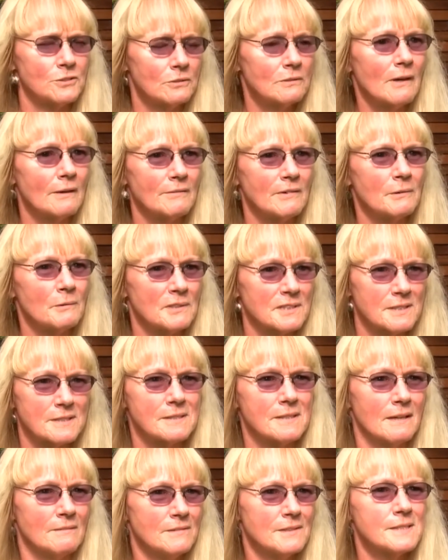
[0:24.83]
sure
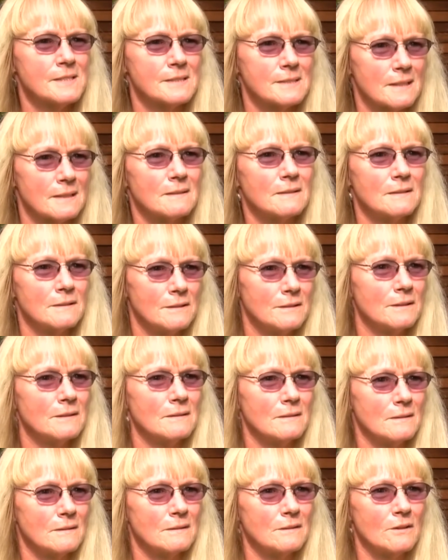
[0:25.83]
everyone's devastated.
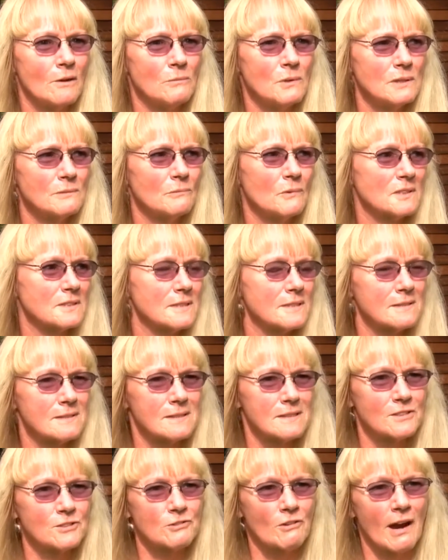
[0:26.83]
Mm. No one wants
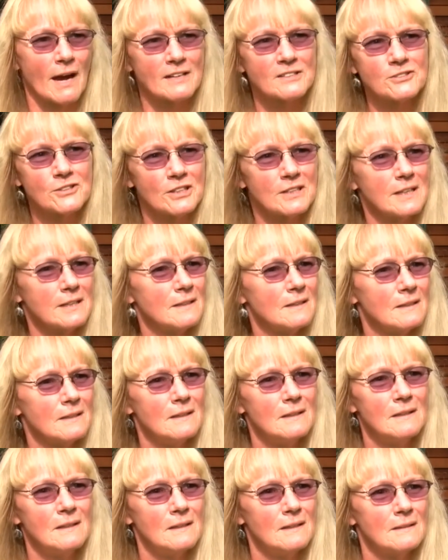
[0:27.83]
to see tragedy,
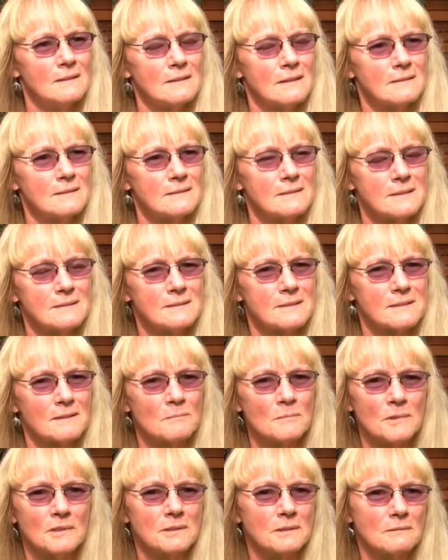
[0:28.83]
mm. to see
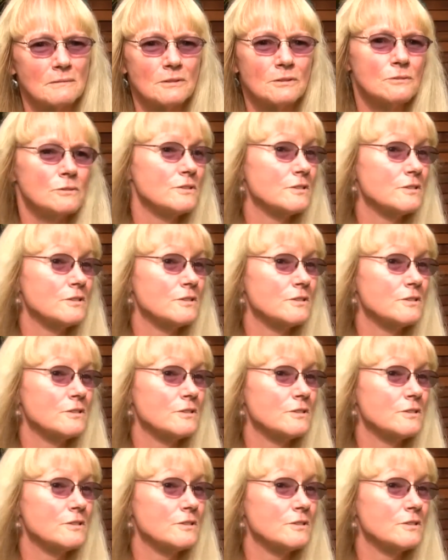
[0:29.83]
someone